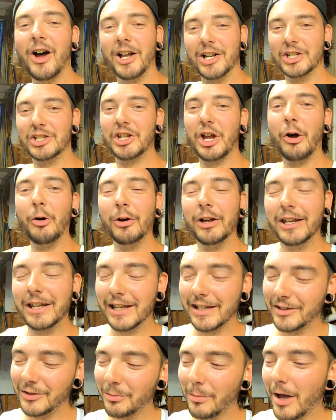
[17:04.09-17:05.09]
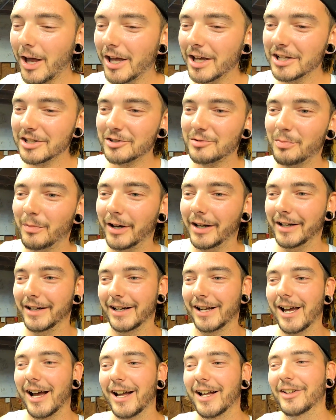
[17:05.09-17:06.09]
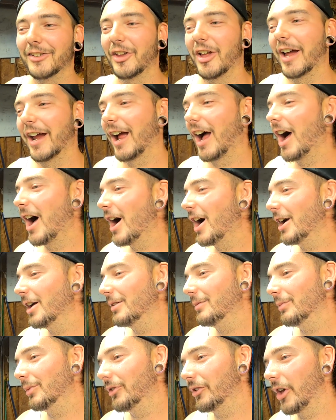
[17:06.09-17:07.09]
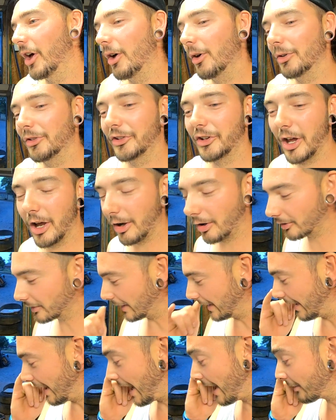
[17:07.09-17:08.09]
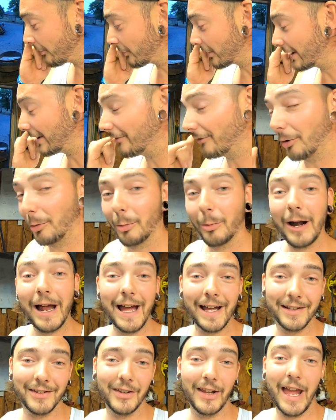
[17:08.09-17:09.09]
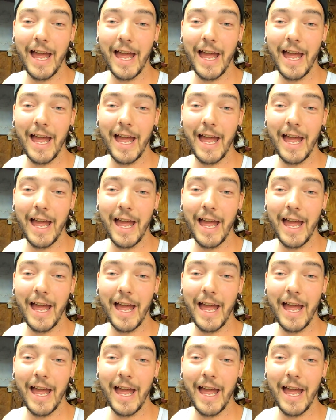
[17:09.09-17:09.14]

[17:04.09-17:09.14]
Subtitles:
not show it as much, but guys, like, I'm so stoked, and I don't give a rat's